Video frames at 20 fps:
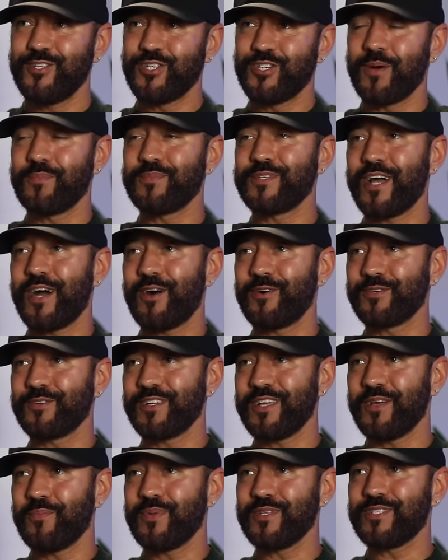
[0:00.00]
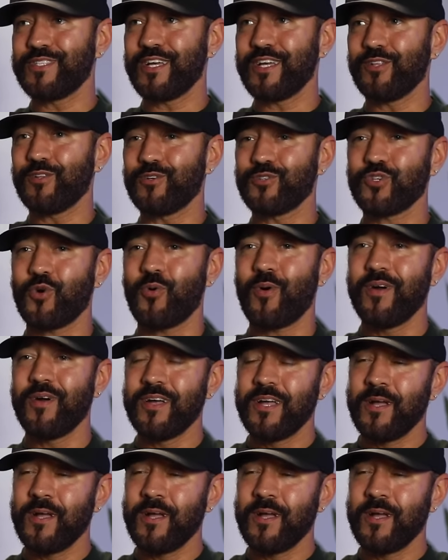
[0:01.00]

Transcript: jumped out in yeah. particular. So